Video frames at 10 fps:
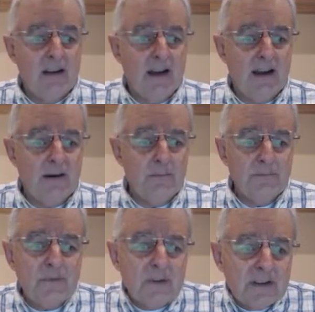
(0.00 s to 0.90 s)

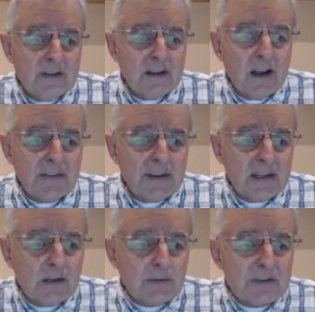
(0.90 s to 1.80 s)
I
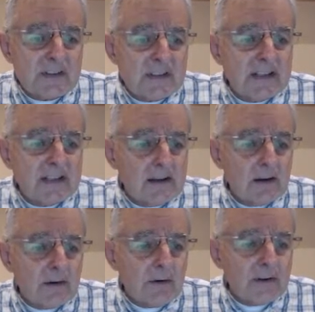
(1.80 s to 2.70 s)
think you will see
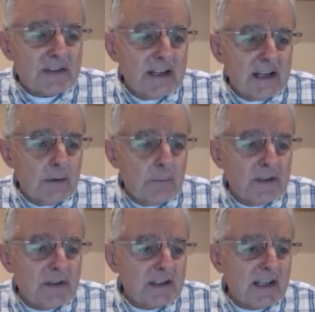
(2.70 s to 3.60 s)
across here we
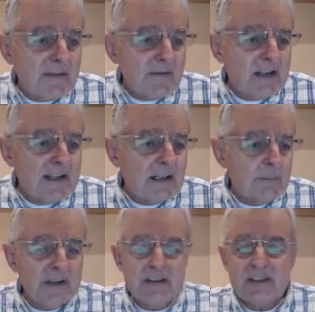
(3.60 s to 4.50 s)
just have a little
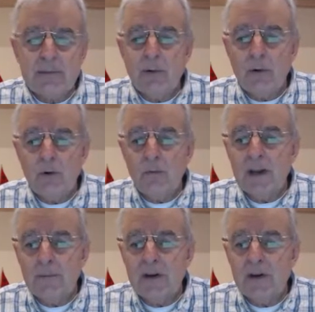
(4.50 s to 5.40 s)
bit of support
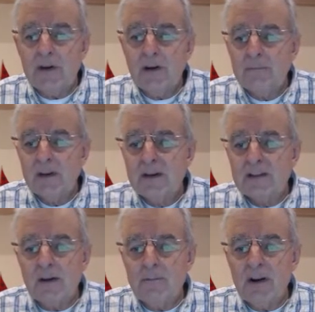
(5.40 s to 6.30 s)
where we are,
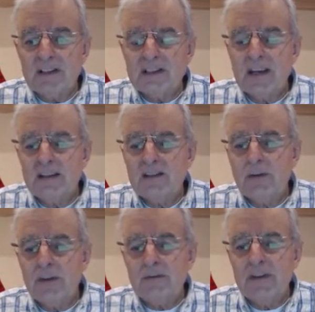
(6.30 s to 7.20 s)
so it might take 2
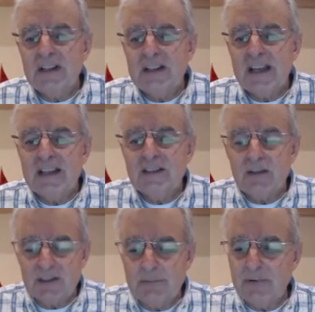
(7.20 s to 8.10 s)
or 3 days
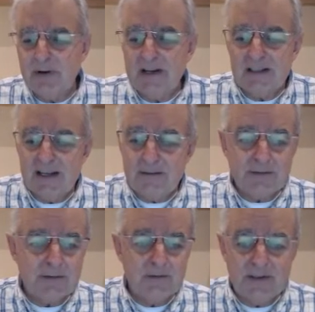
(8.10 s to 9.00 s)
just to break down
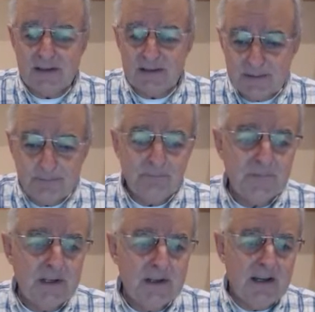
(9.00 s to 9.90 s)
through that.
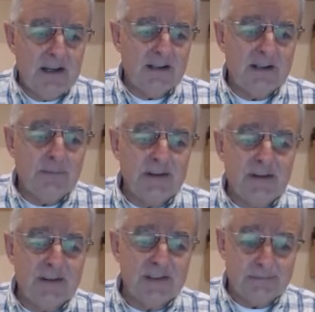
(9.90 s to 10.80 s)
That'll be
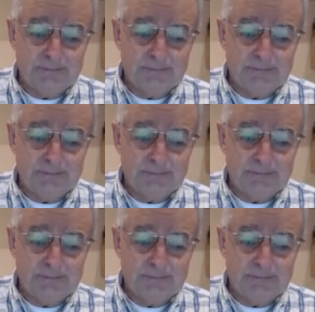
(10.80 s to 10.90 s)
nice.